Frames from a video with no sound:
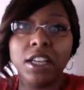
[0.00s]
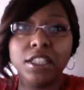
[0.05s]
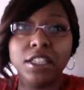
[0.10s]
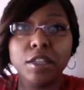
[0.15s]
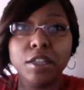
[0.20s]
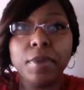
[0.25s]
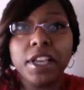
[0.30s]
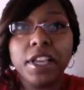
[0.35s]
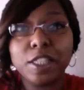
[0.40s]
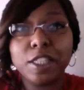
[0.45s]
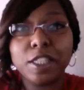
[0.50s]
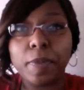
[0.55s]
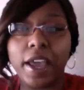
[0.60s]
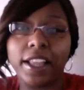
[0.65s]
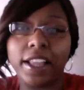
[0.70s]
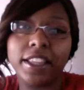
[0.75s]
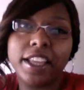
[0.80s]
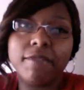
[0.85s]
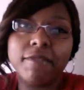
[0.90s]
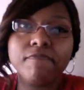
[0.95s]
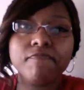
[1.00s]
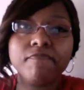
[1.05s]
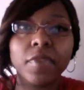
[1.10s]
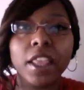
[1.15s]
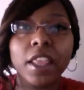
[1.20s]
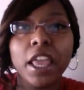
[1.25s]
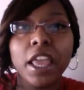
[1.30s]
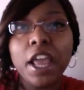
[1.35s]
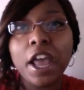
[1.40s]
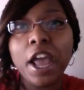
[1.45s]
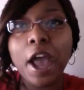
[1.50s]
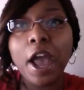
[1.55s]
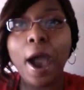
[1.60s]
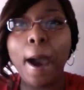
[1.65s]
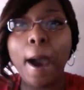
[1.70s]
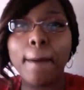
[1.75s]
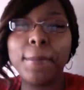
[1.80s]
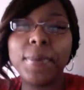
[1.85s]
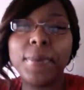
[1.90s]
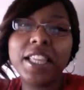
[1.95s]
To be expected.
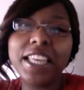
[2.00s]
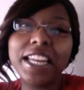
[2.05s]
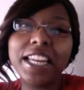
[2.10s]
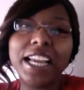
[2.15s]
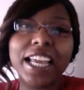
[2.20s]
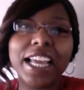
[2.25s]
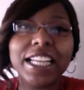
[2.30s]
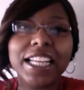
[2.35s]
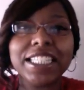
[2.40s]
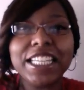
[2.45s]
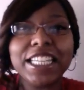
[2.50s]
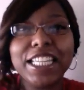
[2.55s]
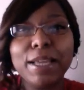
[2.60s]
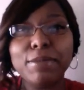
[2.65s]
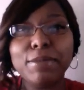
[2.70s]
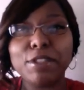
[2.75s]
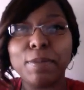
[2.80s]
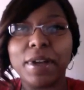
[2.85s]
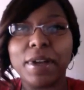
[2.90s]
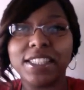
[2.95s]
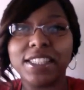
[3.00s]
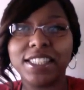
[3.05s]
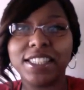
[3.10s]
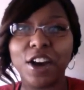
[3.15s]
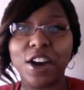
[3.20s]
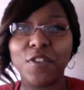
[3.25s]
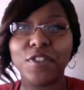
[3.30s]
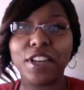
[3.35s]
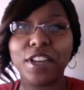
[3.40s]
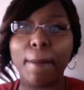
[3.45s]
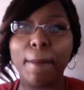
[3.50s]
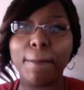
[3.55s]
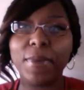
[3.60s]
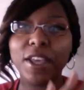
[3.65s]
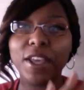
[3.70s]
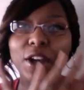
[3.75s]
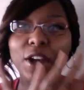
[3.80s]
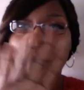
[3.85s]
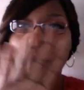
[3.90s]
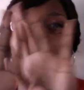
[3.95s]
But then I catch a glimpse of myself in that
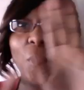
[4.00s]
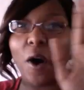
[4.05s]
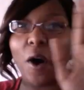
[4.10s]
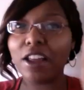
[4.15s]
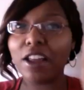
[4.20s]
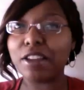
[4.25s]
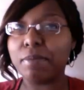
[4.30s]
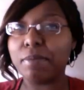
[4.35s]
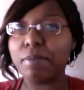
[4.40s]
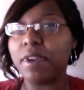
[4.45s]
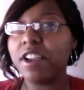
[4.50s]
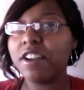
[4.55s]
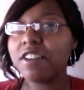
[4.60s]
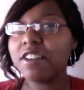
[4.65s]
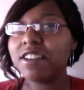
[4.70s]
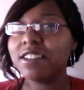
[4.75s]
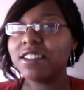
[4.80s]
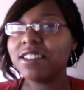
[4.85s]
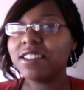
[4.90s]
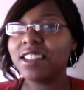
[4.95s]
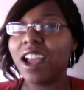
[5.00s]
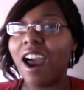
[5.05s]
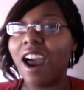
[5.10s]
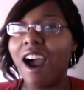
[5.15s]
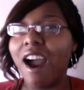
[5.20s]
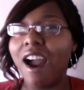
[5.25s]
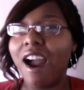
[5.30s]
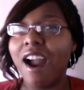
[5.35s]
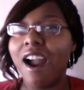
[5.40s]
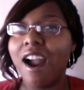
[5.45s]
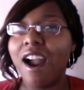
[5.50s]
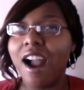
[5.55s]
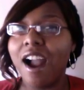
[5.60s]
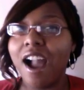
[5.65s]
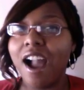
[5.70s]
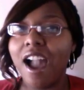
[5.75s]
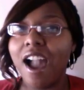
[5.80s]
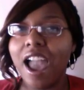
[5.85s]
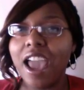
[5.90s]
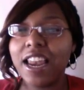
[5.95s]
big old wall of mirrors.
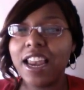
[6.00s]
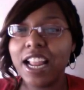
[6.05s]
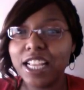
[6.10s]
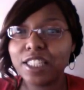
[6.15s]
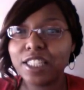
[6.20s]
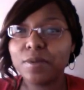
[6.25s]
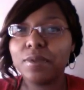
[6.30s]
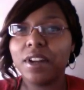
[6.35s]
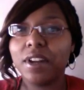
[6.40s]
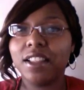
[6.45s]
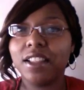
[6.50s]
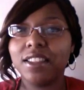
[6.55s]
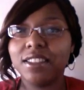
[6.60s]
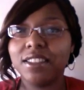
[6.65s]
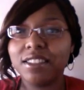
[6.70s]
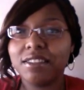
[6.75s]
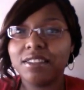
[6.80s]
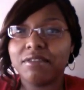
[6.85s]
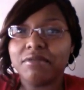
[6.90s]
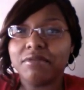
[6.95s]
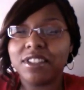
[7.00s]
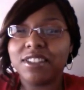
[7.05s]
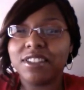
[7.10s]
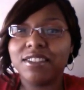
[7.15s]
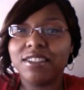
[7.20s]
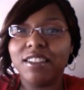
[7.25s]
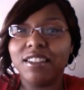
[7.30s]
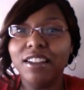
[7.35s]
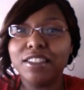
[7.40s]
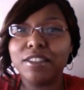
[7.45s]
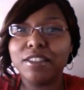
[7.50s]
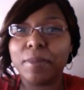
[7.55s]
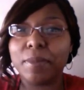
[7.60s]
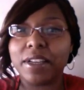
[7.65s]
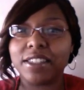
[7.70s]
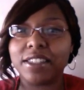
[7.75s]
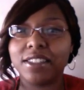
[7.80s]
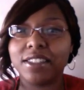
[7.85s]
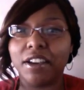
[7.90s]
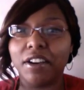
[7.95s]
And that's when I just thought to
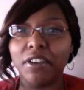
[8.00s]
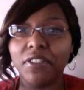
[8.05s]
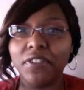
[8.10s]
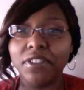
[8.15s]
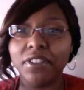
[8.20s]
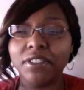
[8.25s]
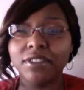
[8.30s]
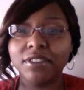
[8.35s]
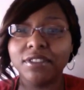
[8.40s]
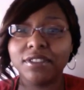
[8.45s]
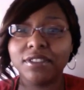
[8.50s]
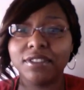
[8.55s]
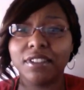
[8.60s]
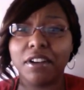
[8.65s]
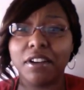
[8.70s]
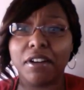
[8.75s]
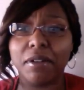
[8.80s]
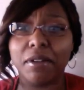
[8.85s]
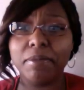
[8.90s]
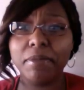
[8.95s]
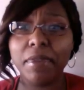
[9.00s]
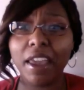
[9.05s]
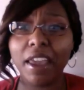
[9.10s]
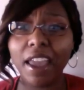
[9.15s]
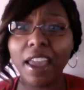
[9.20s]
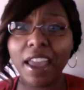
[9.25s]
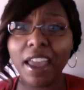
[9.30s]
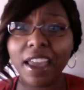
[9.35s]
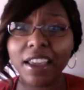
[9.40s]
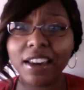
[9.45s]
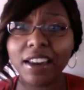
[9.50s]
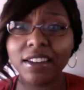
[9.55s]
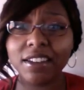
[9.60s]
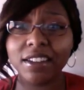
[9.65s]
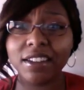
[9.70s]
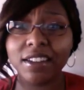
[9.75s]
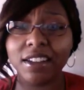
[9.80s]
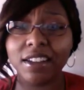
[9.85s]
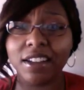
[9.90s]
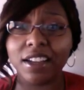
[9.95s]
myself, oh man,
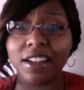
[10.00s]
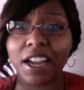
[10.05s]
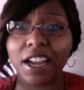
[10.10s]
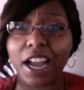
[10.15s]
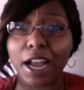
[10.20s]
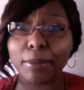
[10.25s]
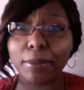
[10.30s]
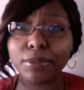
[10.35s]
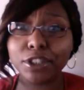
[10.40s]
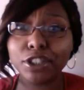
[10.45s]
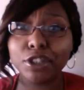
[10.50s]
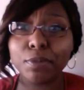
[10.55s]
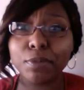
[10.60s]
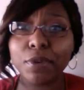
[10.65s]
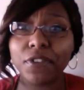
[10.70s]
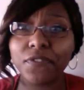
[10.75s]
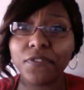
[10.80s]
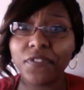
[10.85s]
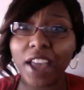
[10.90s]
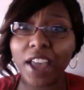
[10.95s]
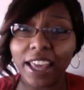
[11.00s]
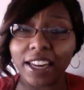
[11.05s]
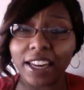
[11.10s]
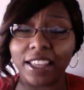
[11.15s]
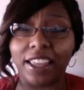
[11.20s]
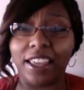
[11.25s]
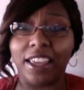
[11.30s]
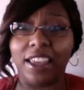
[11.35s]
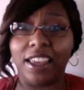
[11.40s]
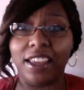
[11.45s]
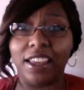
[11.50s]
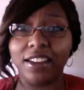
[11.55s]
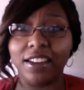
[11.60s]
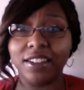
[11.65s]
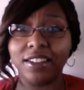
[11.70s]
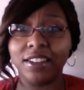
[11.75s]
I'm super fat again.